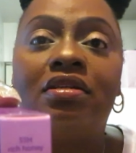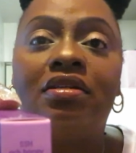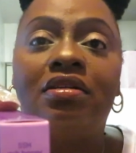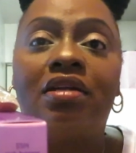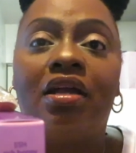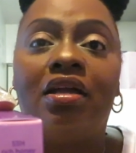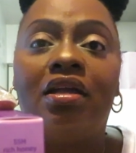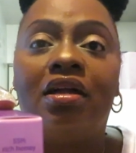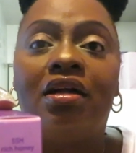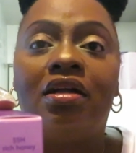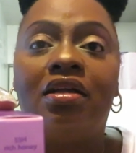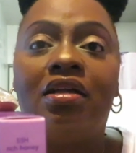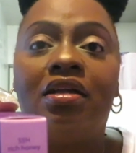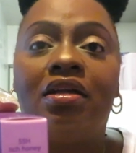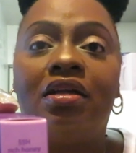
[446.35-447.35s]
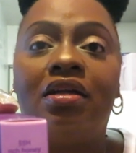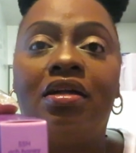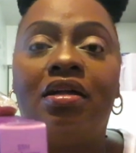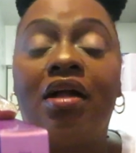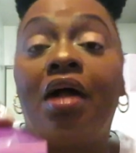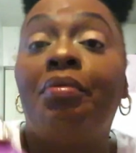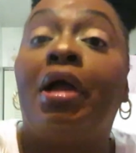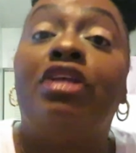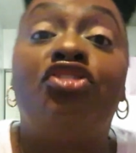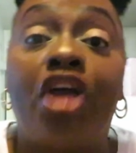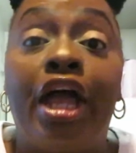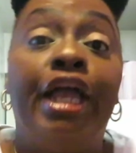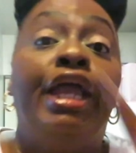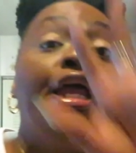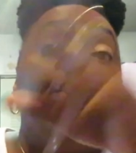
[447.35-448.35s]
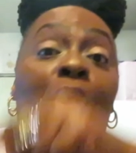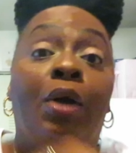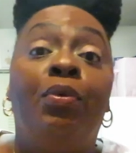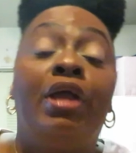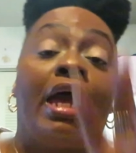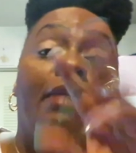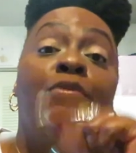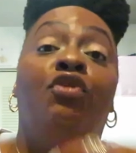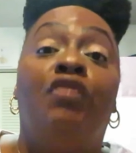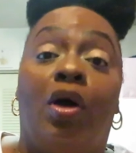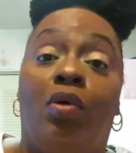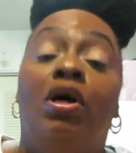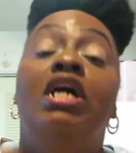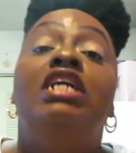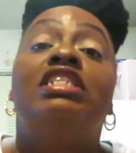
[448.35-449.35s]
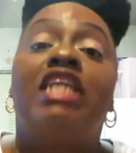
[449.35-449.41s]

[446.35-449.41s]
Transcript: Okay, y'all. All right, y'all. Anyway, we got to move on.